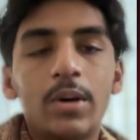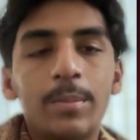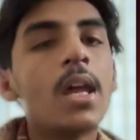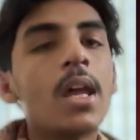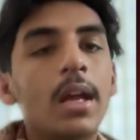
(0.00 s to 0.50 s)

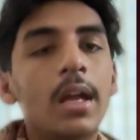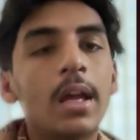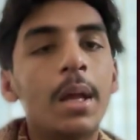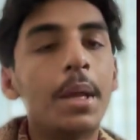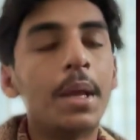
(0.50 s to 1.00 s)

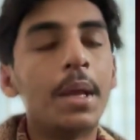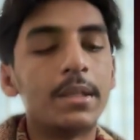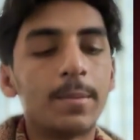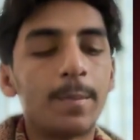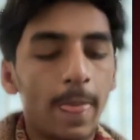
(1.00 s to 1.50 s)
Her
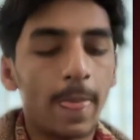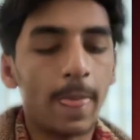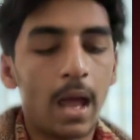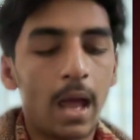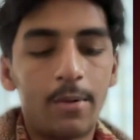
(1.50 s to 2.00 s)
pricing is high,